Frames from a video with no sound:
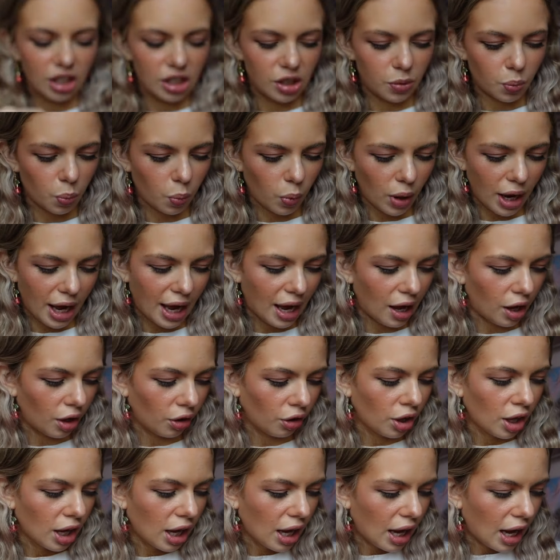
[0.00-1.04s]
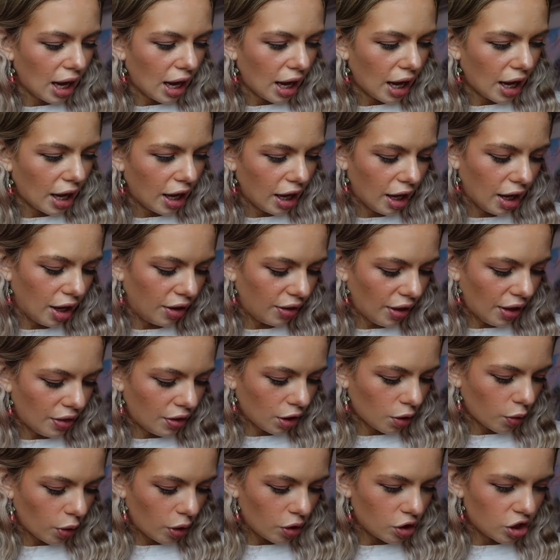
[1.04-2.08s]
as well. Uh, then
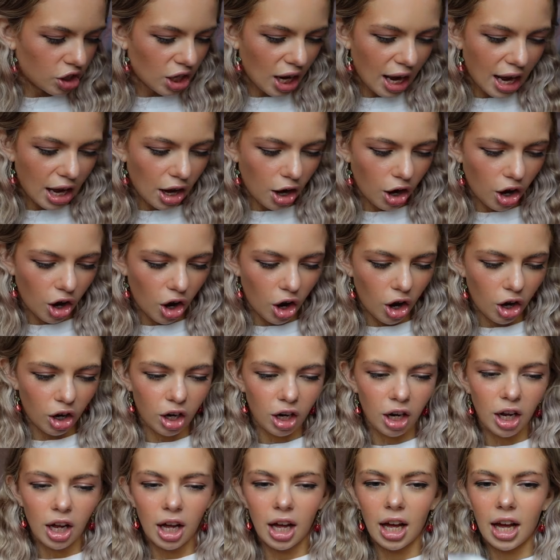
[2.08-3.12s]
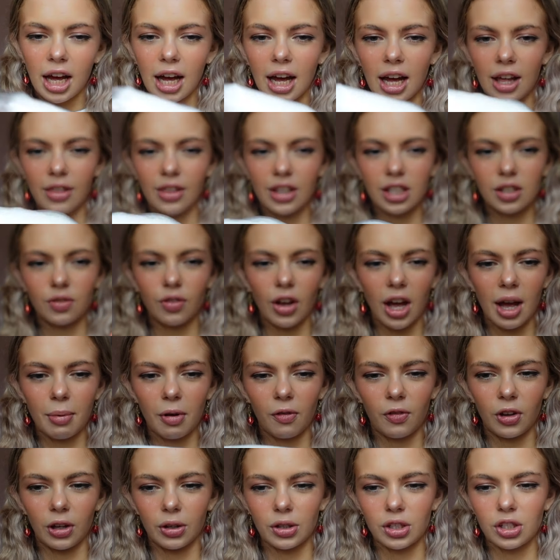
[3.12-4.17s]
the crochet hook and this fiber
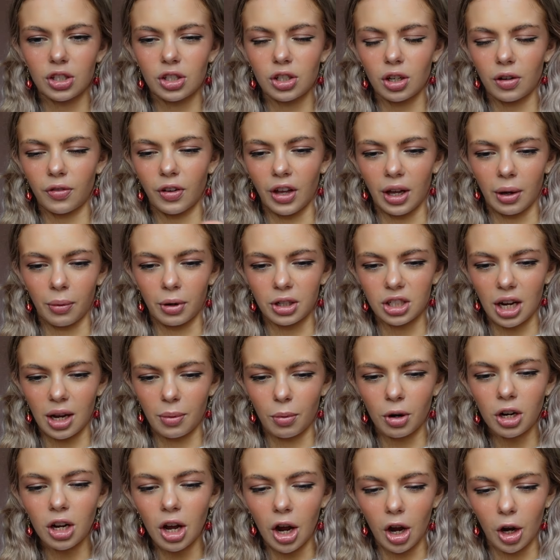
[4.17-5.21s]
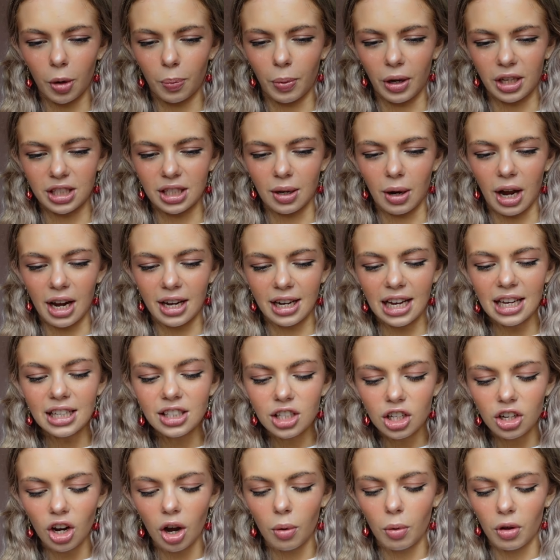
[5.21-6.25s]
fill stuffing, which I want to open because I need
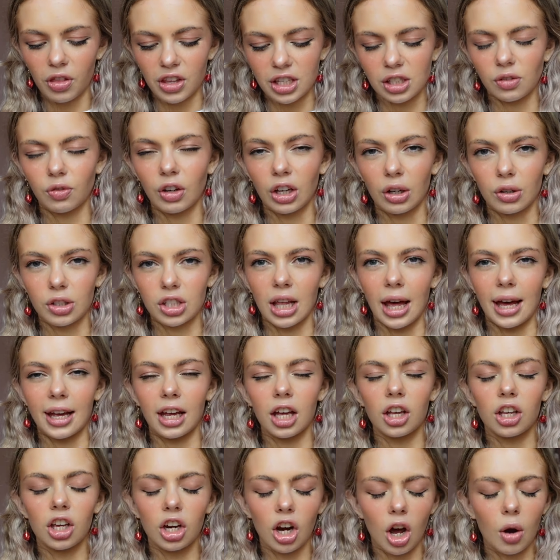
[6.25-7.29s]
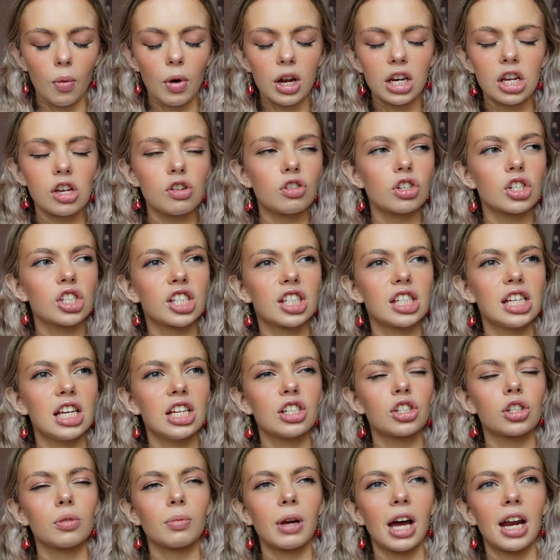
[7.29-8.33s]
to know what this feels like. You know when you just
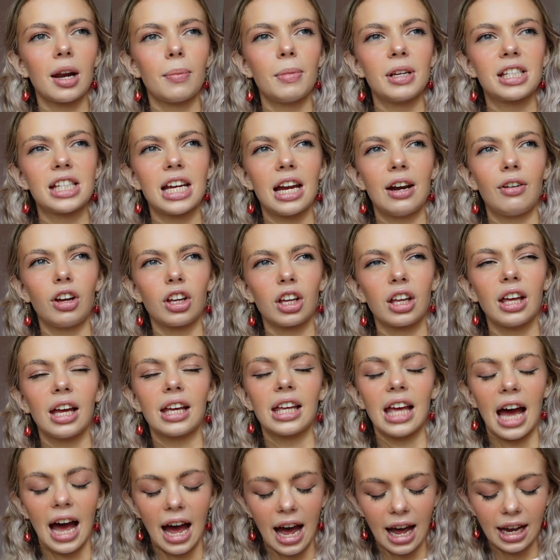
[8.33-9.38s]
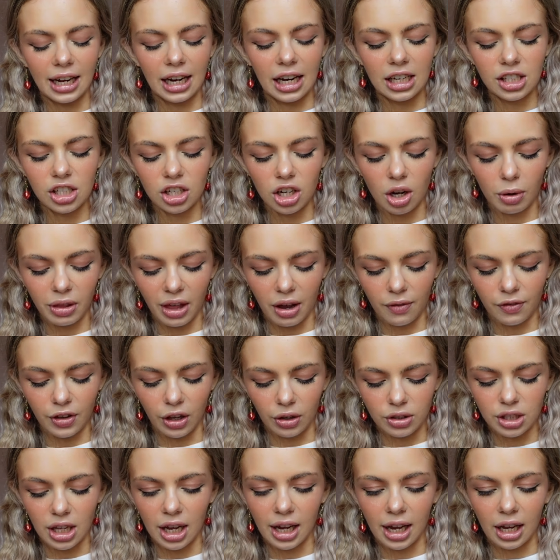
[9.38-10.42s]
see some kind of material you, yeah, I need to know what that
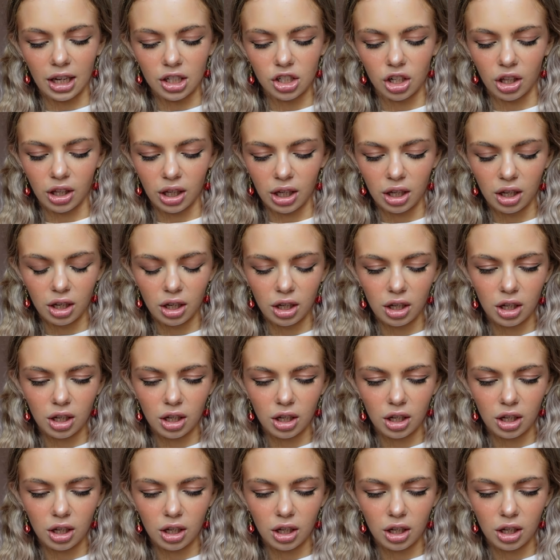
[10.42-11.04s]
feels like actually.